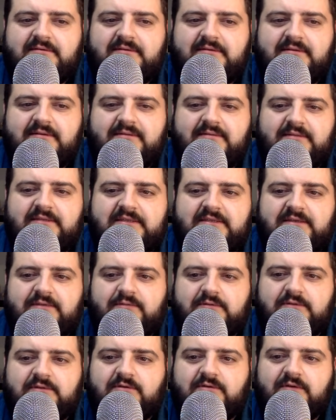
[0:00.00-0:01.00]

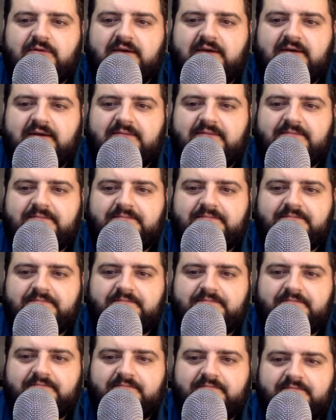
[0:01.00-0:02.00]

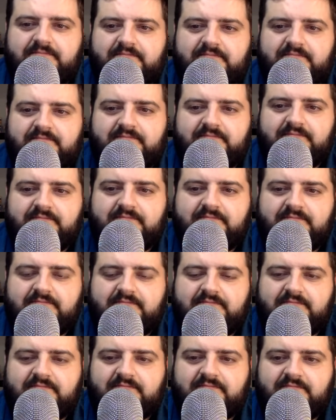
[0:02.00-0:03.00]

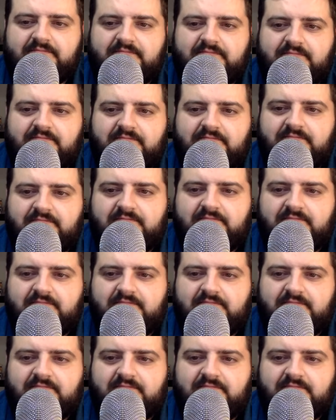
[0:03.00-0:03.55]
(not speaking)